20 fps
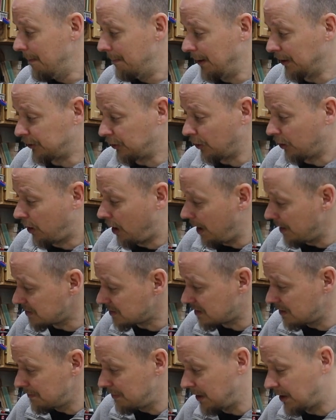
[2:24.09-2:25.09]
but they're
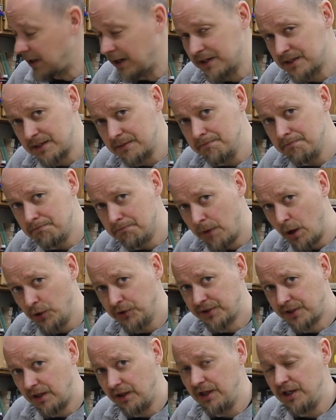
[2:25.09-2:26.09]
custom because
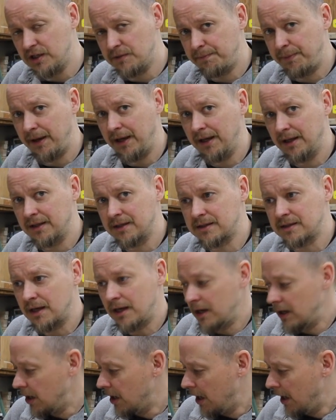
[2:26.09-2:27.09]
most of these pins,